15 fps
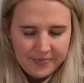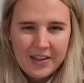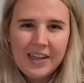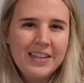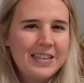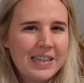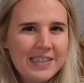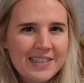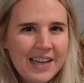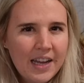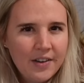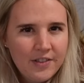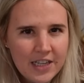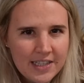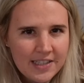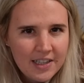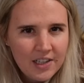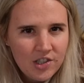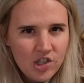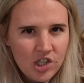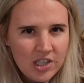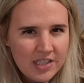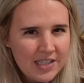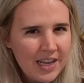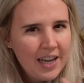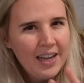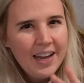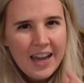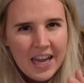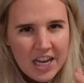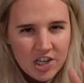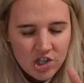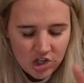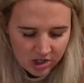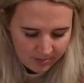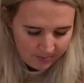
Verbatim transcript: It does kind of taste like a cheesecake-ish.